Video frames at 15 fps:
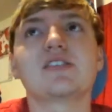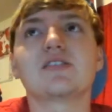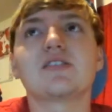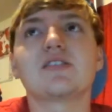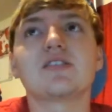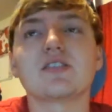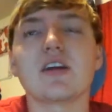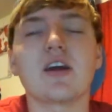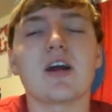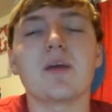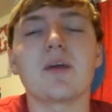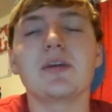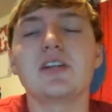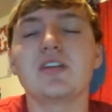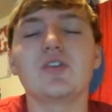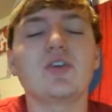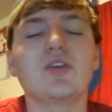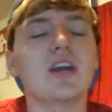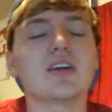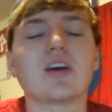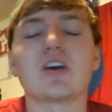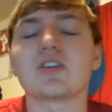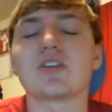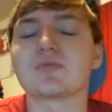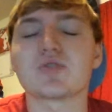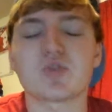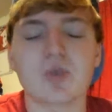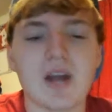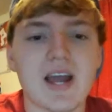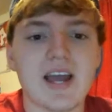he just doesn't, I mean, you can't call him
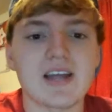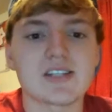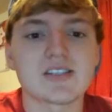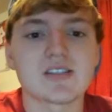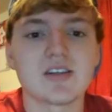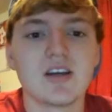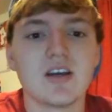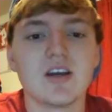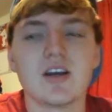trash.